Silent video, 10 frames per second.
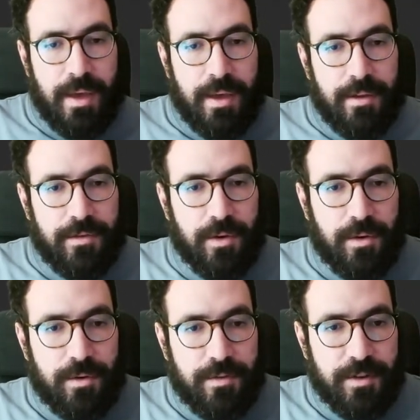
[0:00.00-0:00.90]

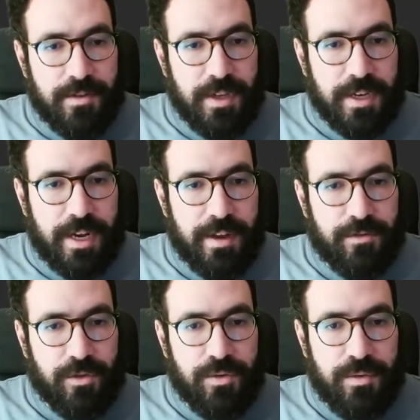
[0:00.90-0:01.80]
So the first thing that I have
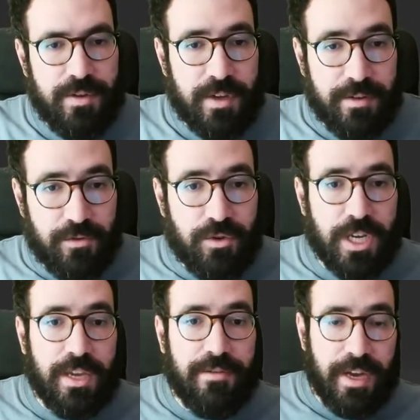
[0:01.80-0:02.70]
to do is I have to
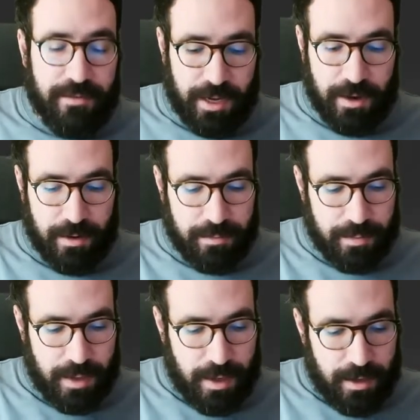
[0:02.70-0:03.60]
check if I have an error.
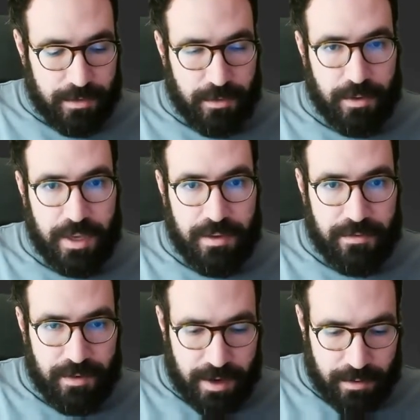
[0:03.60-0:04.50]
So
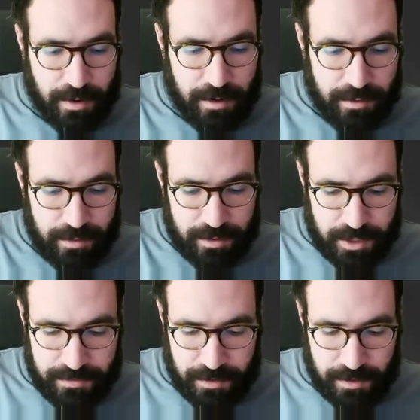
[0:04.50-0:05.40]
if error
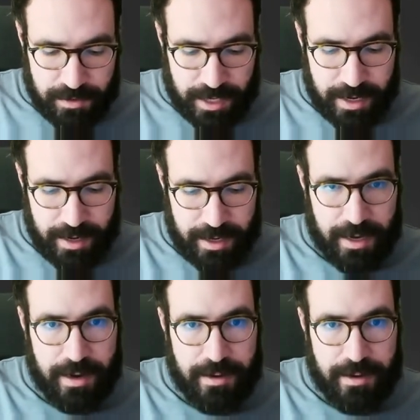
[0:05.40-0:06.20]
different than nil.